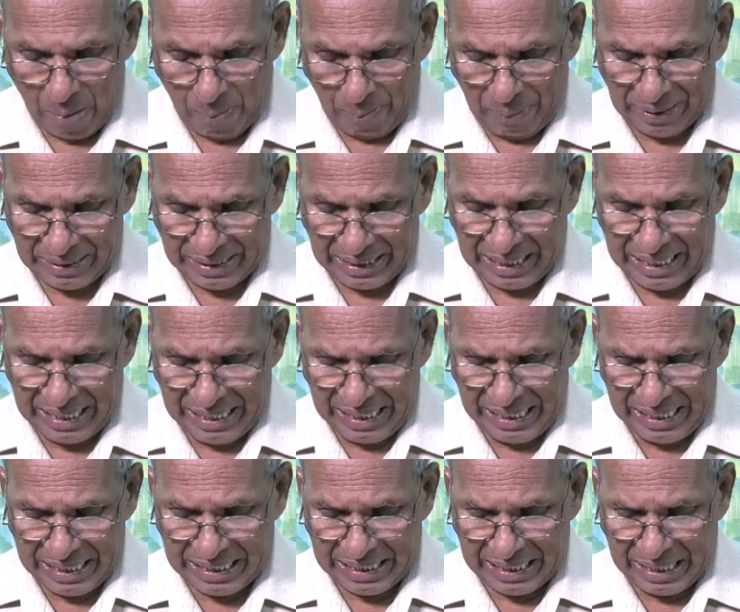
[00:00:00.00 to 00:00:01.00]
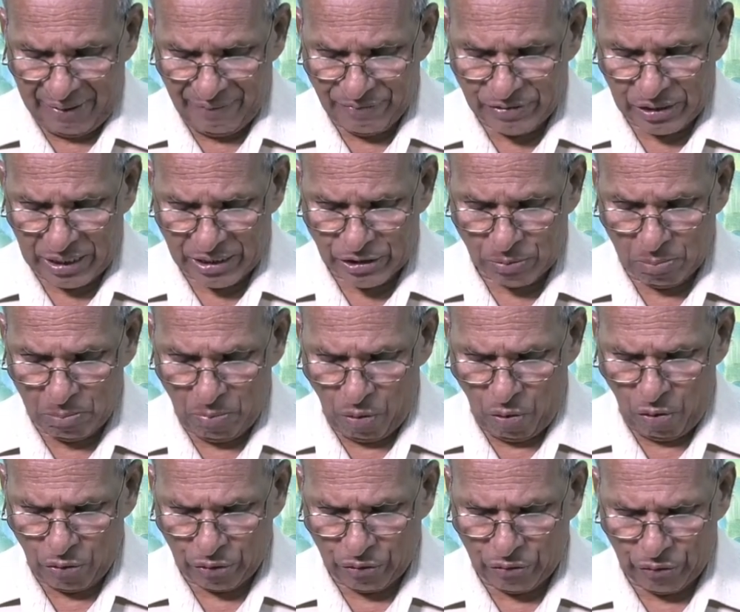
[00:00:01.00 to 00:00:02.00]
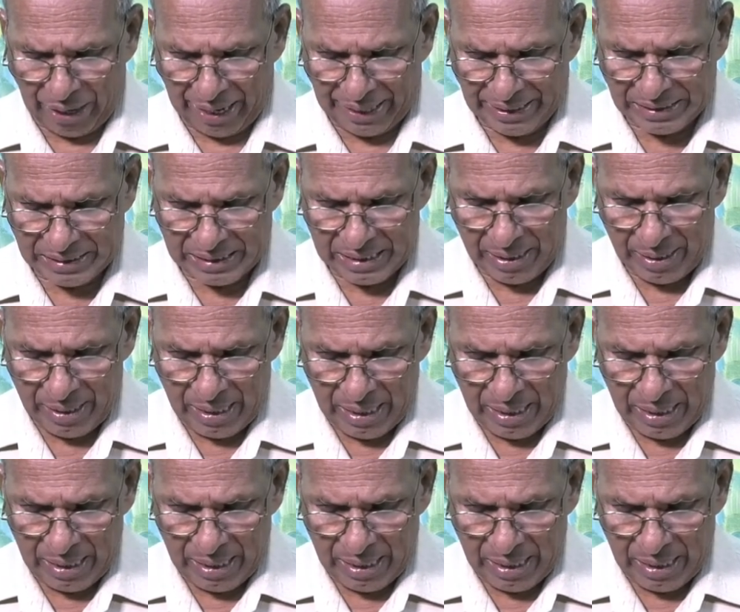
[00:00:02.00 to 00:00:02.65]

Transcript: but he gives us more grace.